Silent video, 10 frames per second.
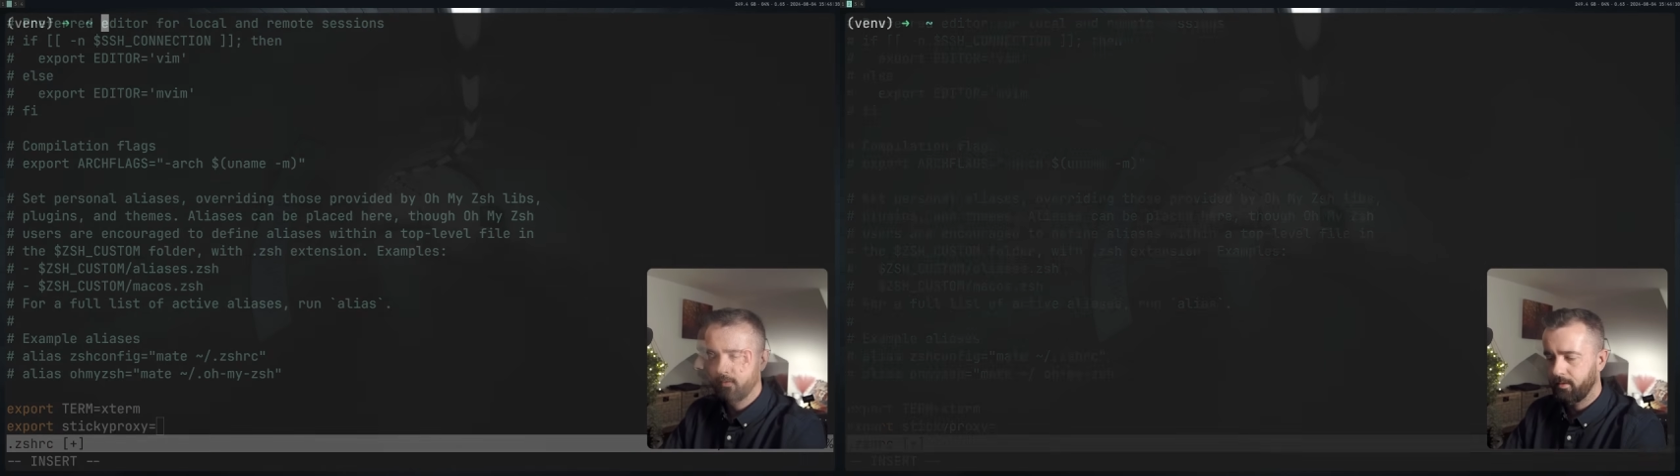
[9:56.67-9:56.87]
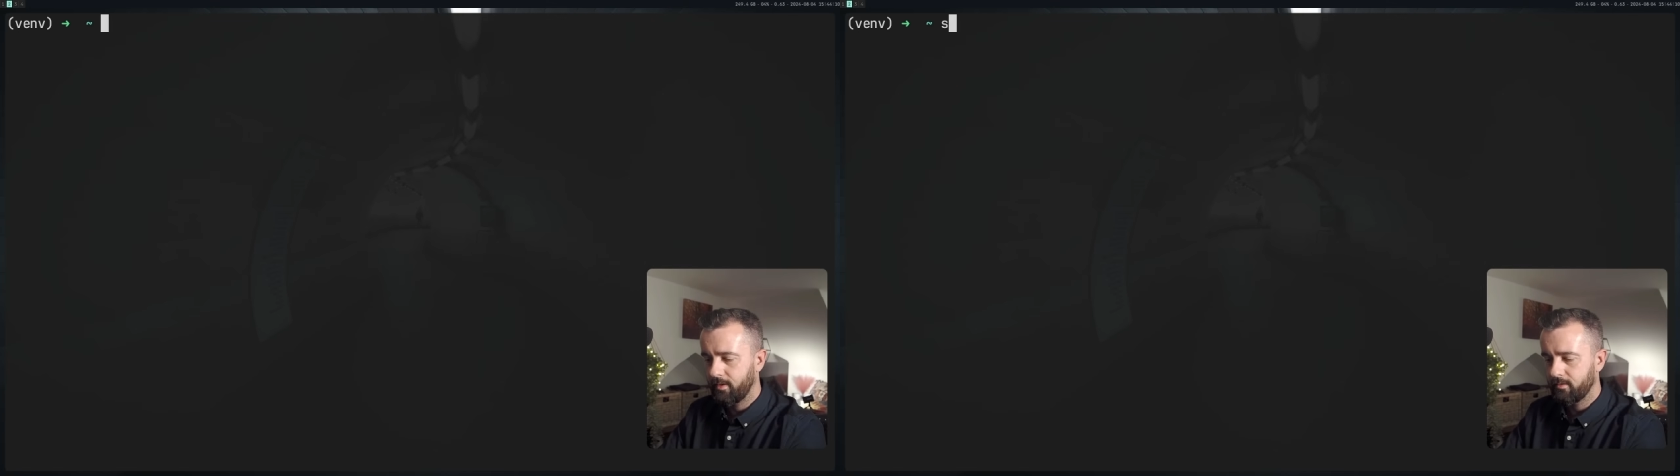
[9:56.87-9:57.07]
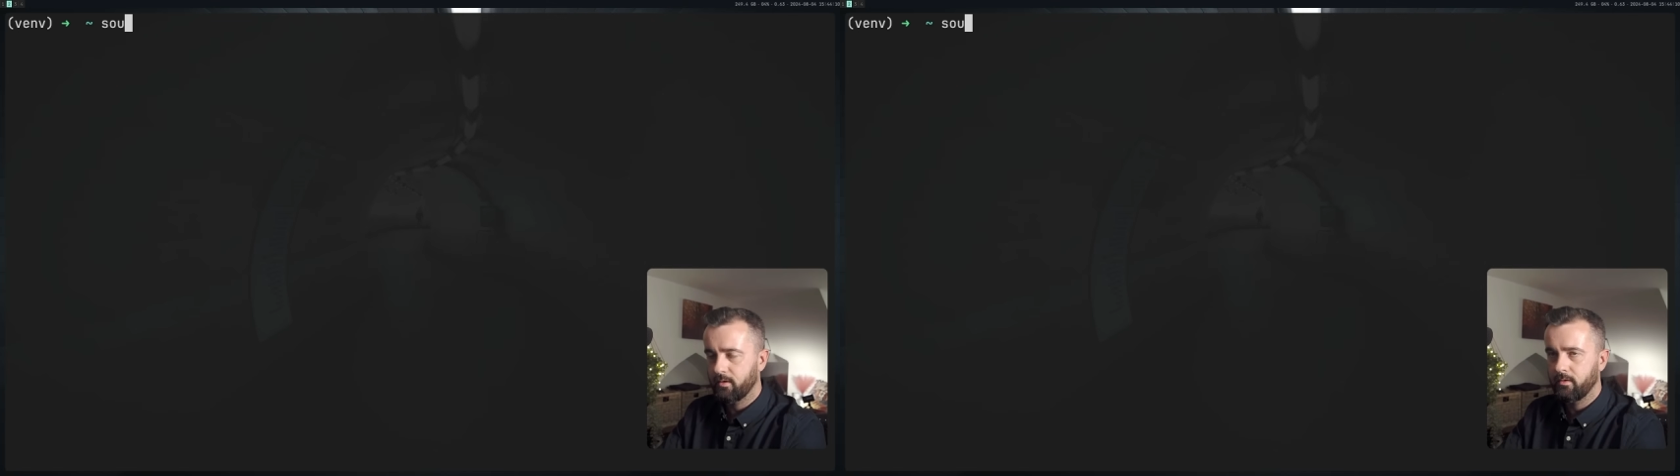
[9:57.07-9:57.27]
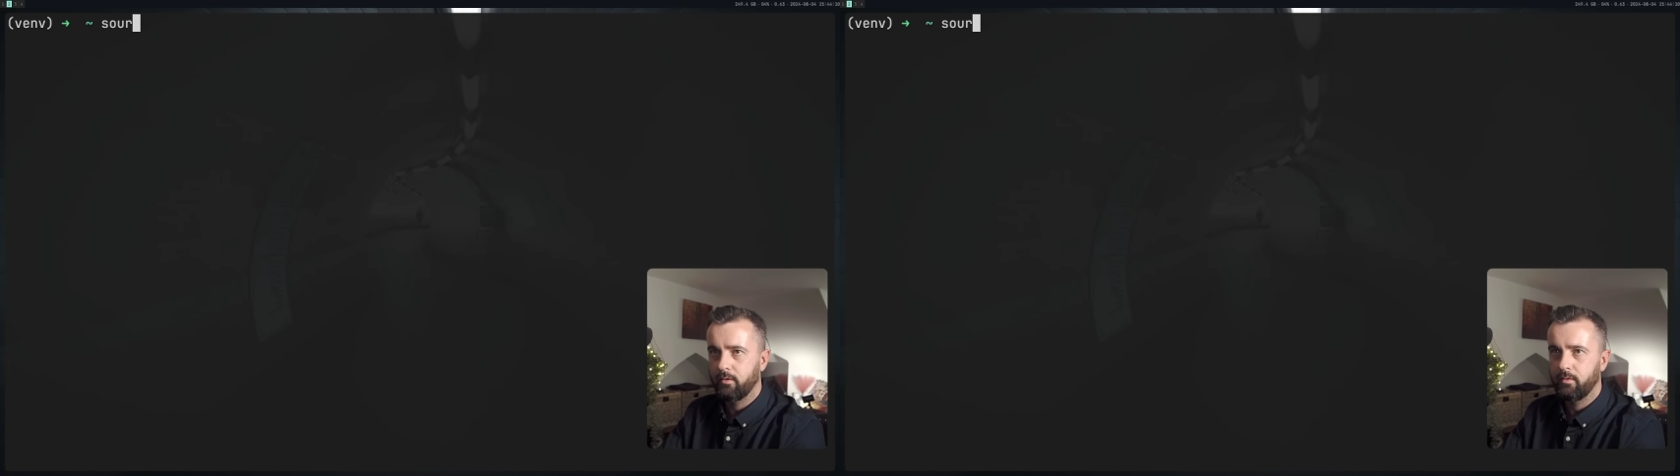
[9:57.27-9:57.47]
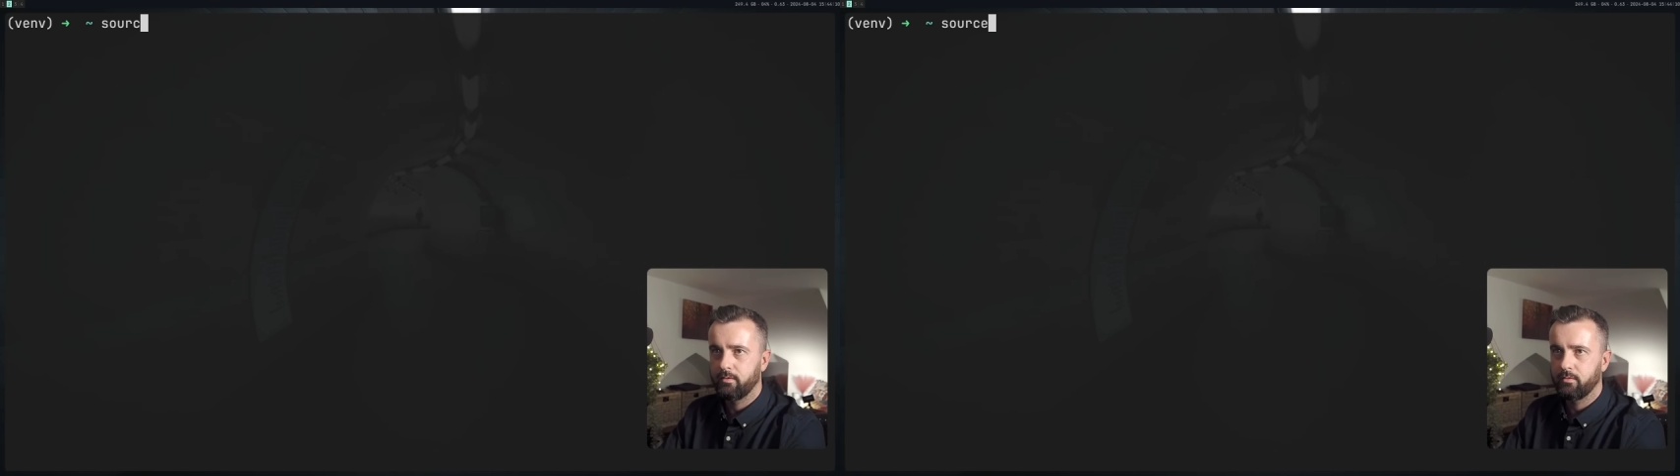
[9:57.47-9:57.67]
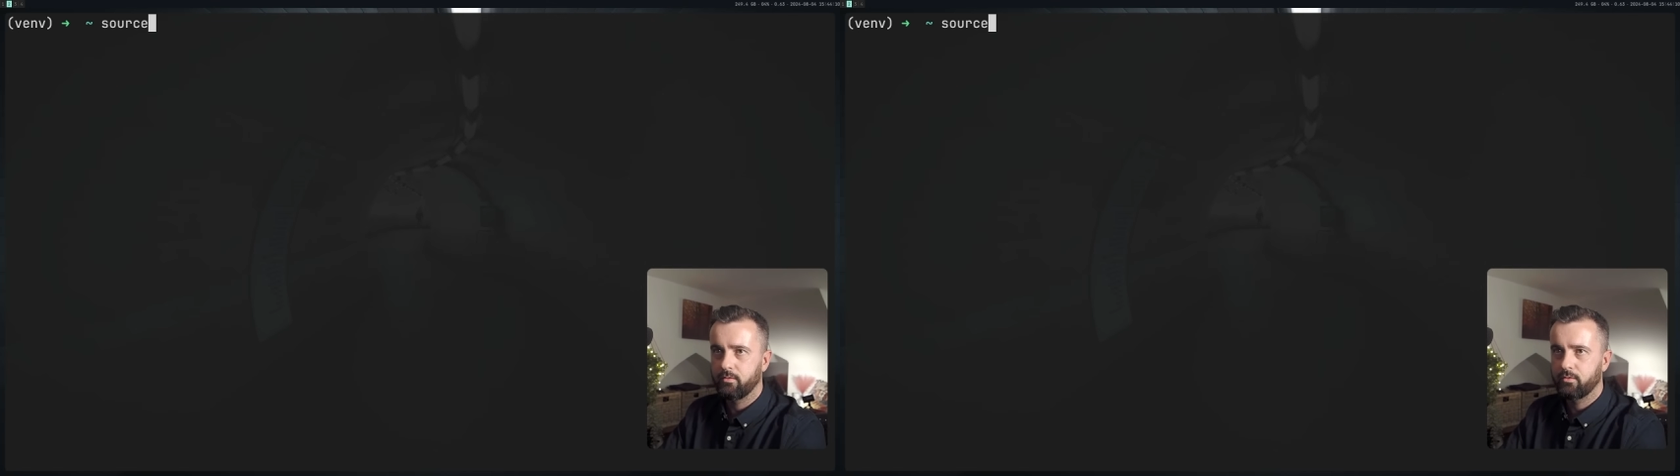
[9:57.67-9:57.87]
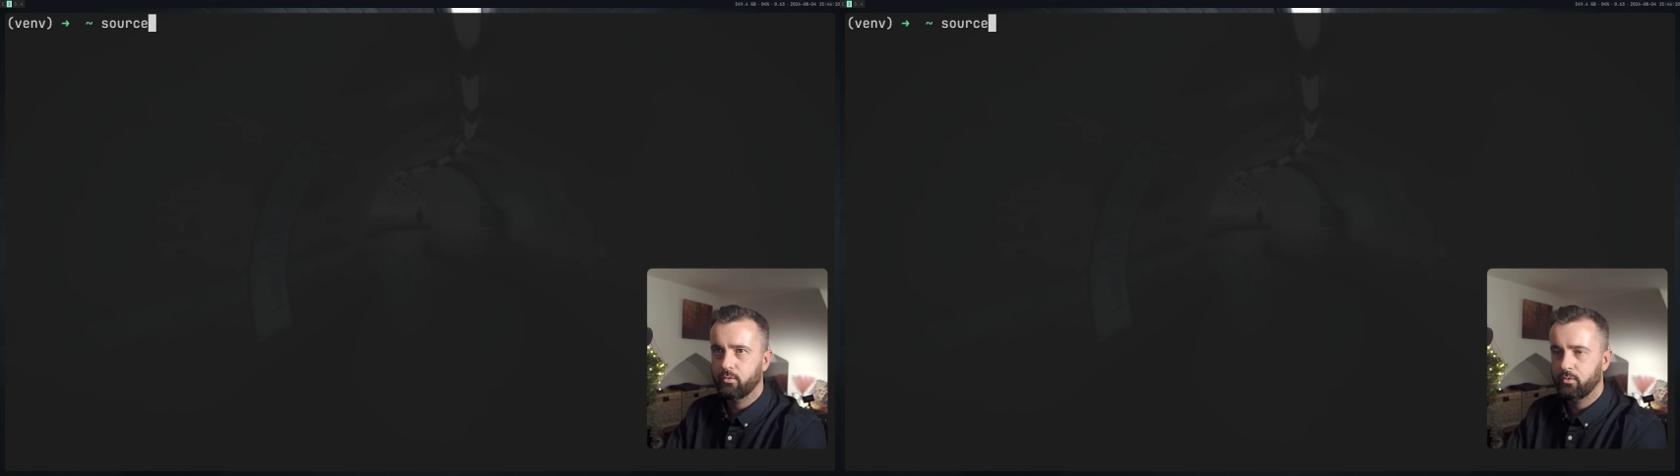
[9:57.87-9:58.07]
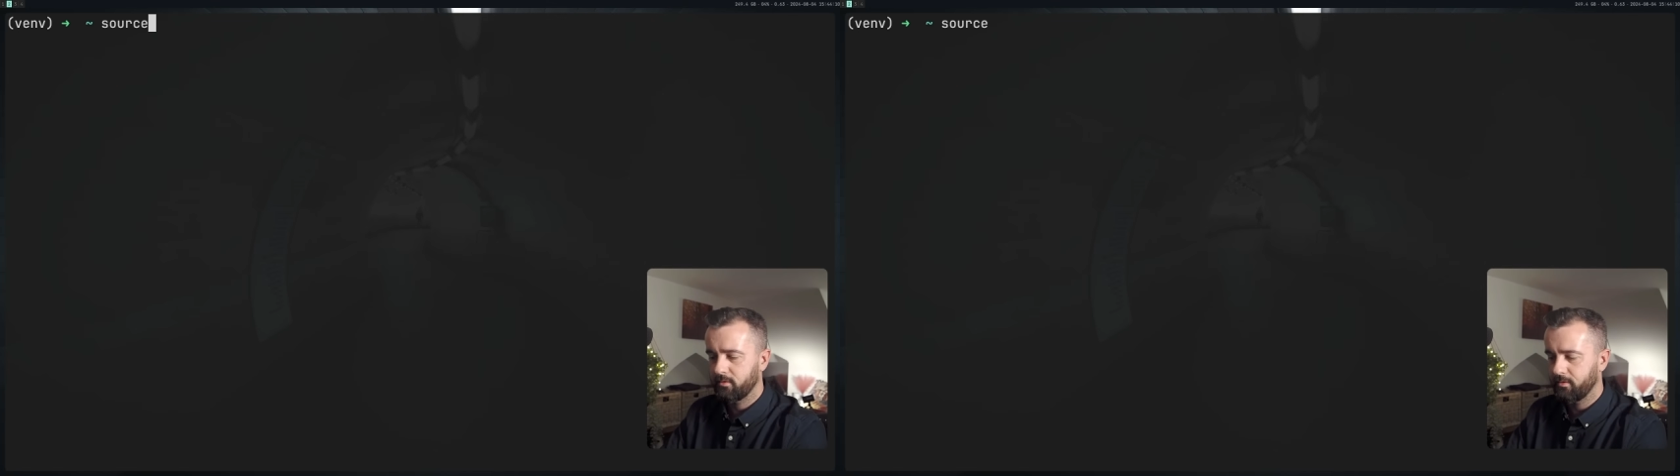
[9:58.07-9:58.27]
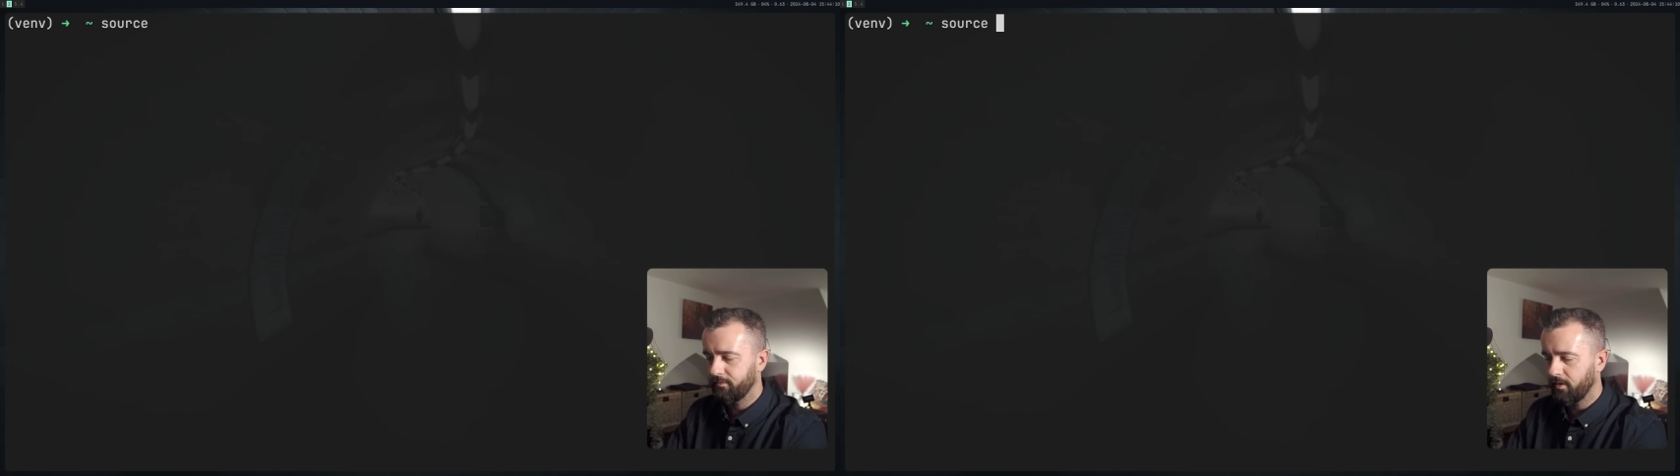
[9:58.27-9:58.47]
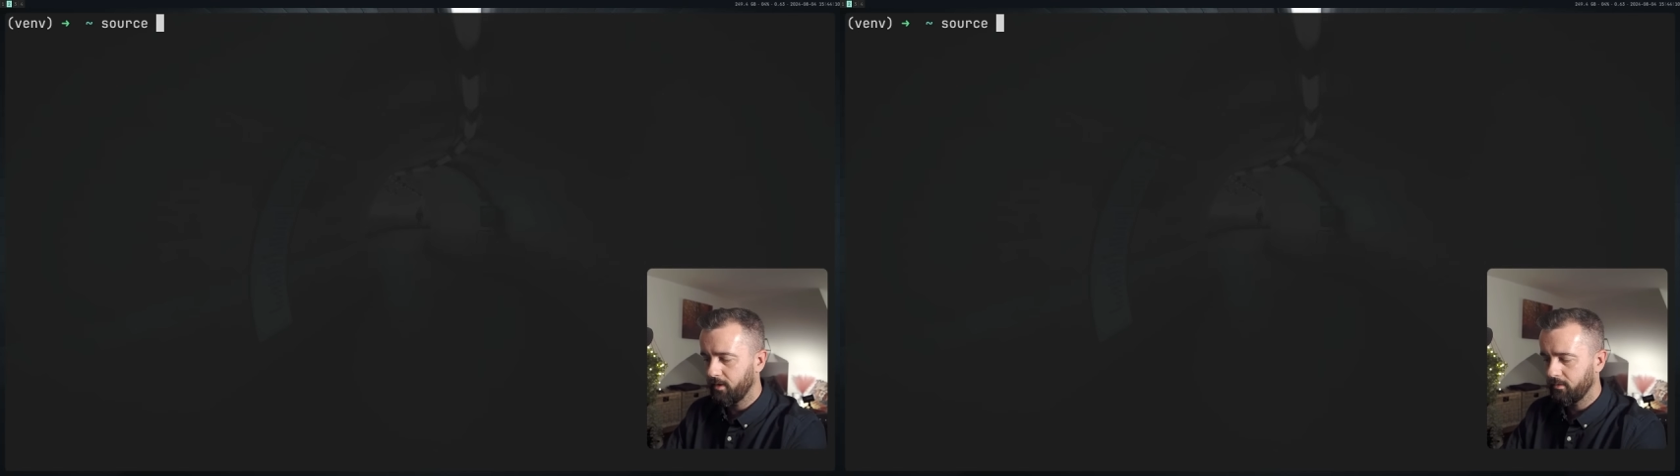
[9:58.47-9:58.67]
So now that's done, you need to source
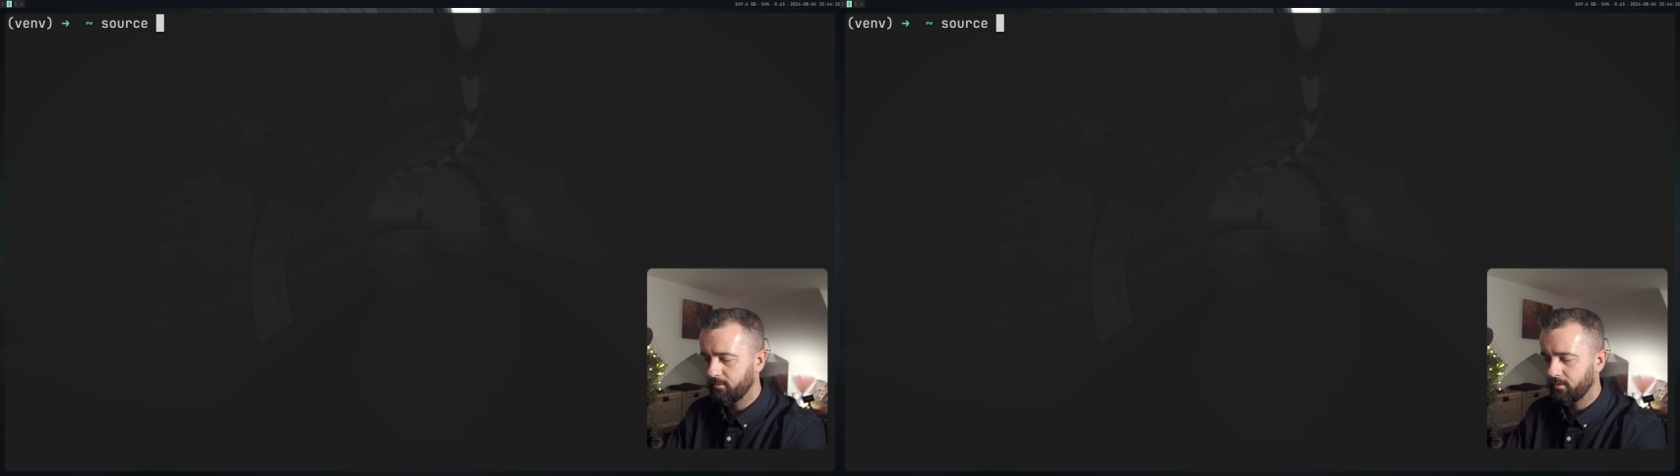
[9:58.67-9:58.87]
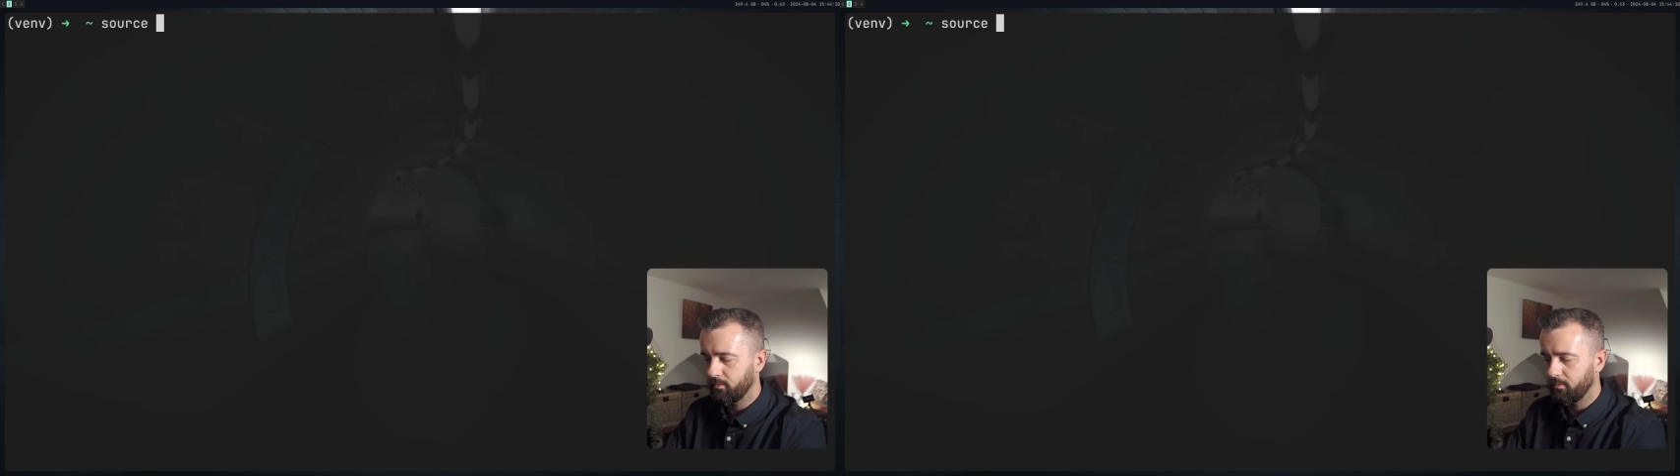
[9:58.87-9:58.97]
the file.